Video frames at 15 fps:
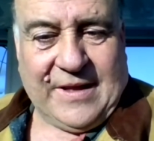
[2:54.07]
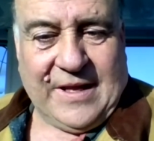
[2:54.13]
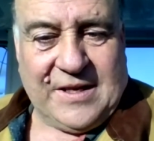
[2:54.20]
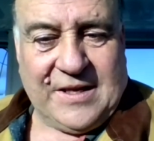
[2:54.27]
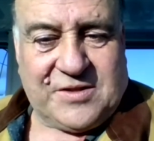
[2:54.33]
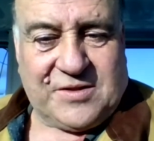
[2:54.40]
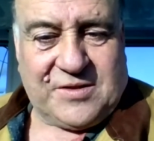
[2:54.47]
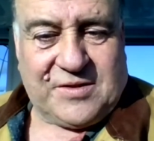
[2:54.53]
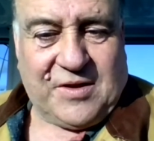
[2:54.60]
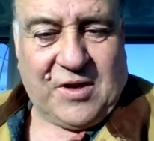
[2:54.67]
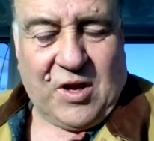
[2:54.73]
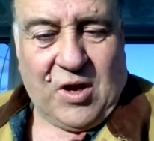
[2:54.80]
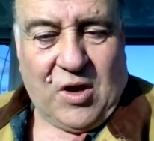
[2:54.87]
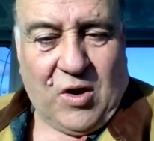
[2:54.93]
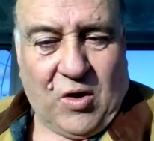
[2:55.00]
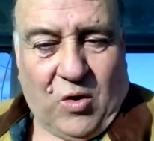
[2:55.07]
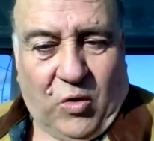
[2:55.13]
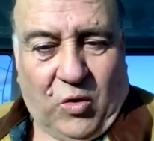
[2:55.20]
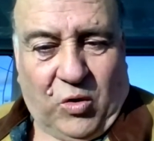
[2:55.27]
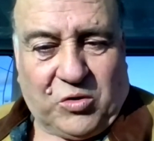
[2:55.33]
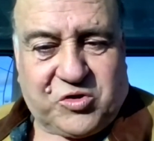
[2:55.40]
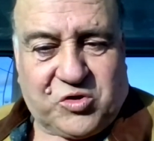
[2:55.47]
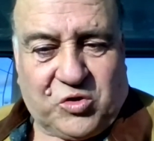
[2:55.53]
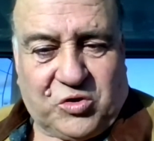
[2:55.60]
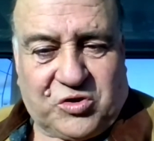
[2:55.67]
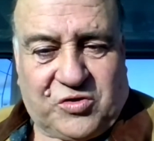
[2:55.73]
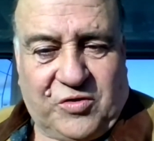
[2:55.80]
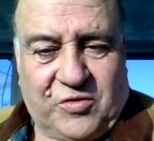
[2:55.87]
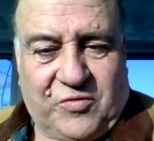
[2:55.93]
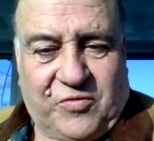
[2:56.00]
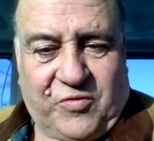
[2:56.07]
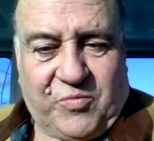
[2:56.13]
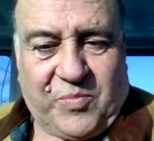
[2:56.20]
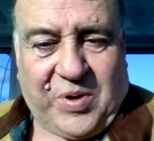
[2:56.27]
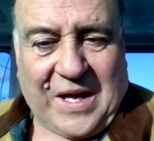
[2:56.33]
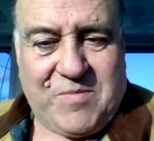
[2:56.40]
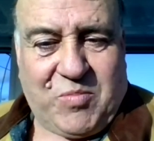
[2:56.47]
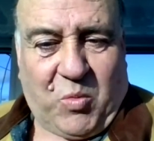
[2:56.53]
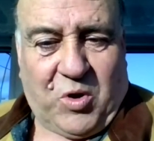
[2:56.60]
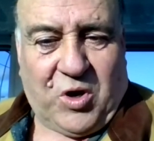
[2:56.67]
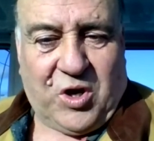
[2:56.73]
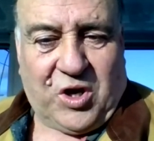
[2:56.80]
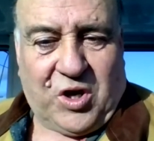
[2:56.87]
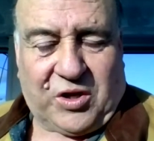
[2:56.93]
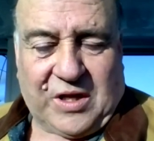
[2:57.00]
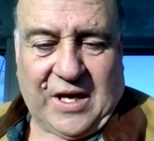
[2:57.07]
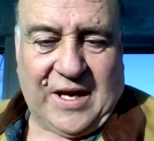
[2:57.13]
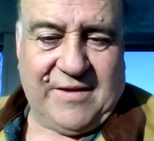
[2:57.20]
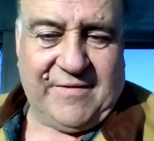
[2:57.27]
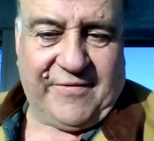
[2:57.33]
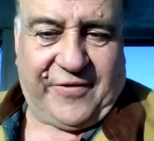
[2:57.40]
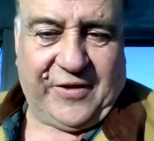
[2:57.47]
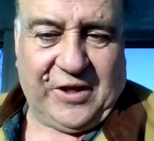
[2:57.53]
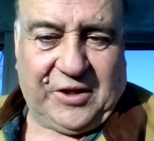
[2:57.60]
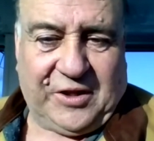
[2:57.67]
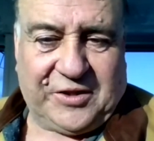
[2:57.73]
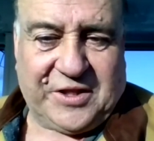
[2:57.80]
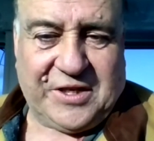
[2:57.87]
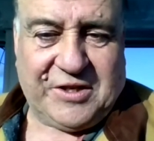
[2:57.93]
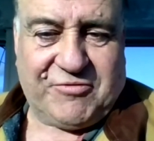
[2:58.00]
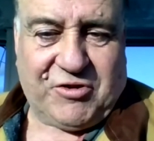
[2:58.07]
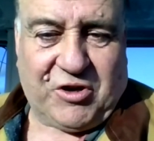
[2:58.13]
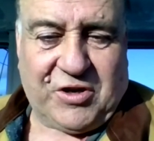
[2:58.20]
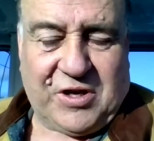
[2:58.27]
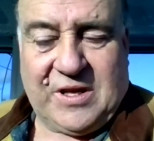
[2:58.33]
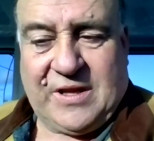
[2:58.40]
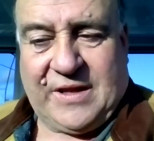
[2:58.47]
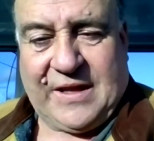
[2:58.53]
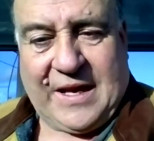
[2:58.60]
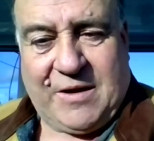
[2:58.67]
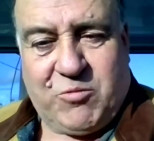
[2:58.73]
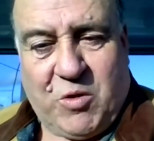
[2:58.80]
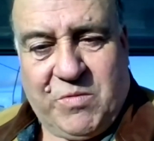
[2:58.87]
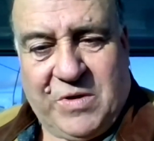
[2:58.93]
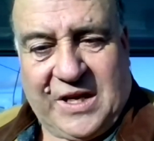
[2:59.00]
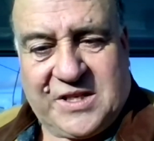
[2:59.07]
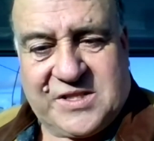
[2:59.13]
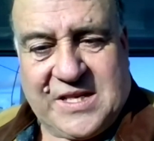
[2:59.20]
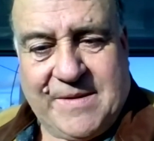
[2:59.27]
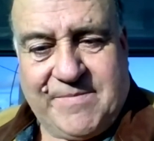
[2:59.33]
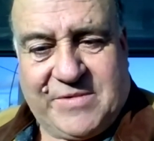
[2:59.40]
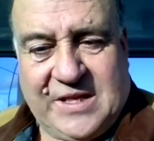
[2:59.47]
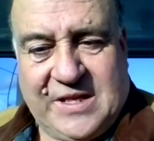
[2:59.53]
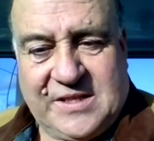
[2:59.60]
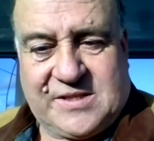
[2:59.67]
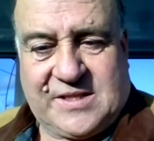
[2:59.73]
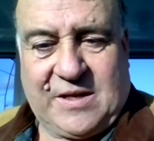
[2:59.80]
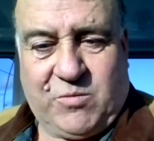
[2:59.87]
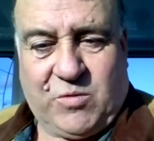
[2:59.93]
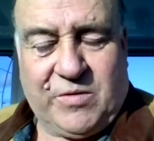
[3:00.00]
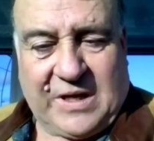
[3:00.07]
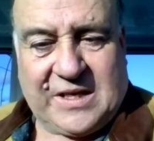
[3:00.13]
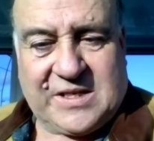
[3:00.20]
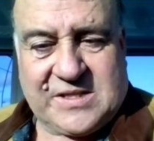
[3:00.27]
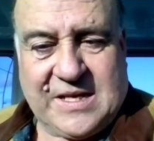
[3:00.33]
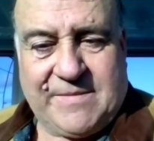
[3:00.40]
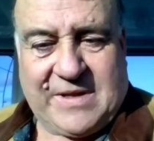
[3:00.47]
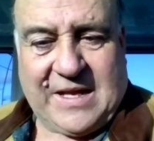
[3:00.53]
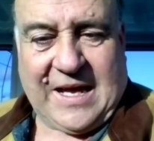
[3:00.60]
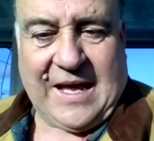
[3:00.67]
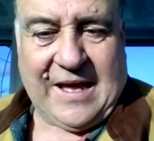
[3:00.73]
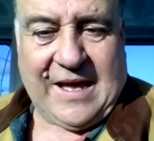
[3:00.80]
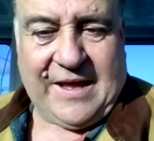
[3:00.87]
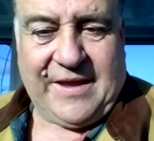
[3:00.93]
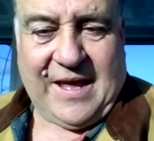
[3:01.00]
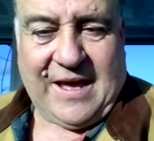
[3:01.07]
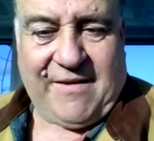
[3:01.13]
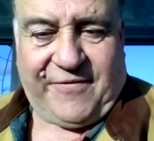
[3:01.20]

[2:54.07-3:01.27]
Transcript: there's all sorts of paperwork that ain't filled in right, that they won't accept this, they won't accept that. And